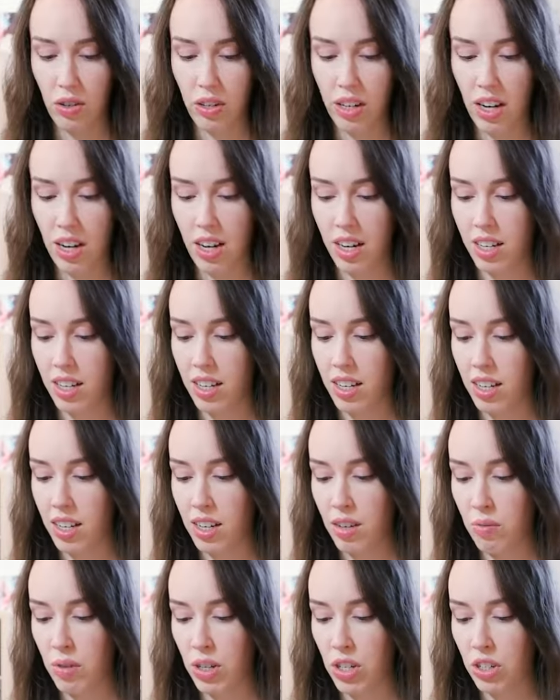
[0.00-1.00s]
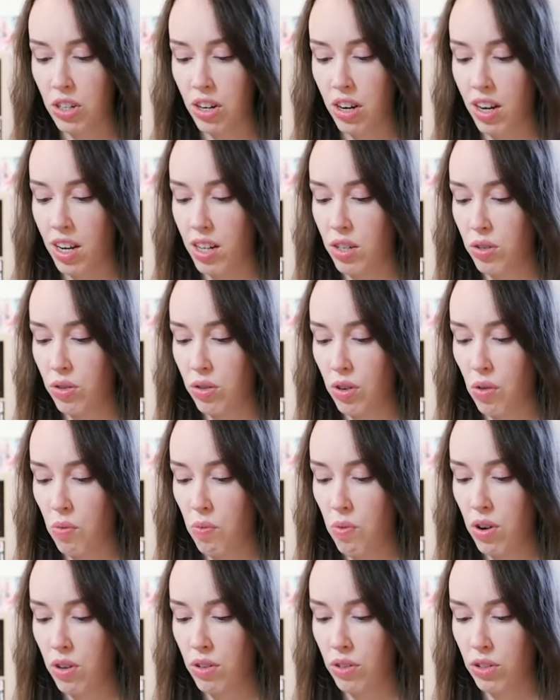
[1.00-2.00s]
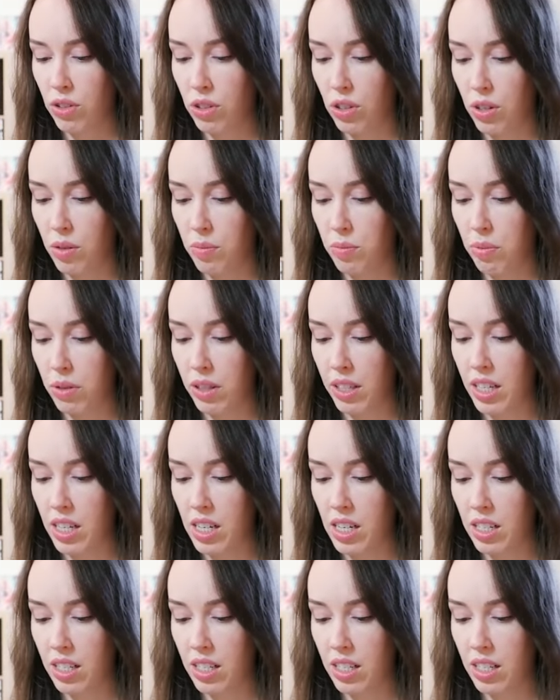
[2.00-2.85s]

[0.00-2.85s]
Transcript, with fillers: card here, which I do not want, so please